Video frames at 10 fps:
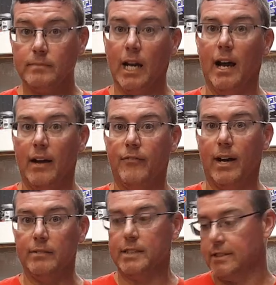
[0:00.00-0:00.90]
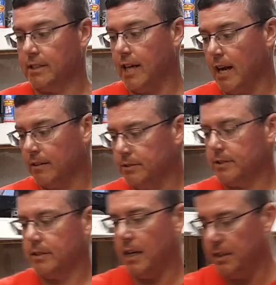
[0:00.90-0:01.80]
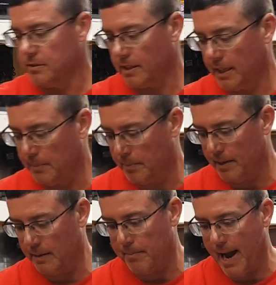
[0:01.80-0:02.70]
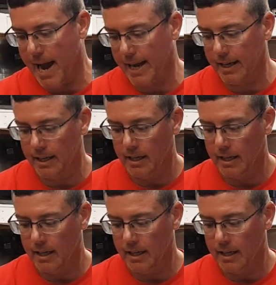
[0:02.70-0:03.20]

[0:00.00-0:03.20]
I have 5 sets of goggles. I usually keep them in a bag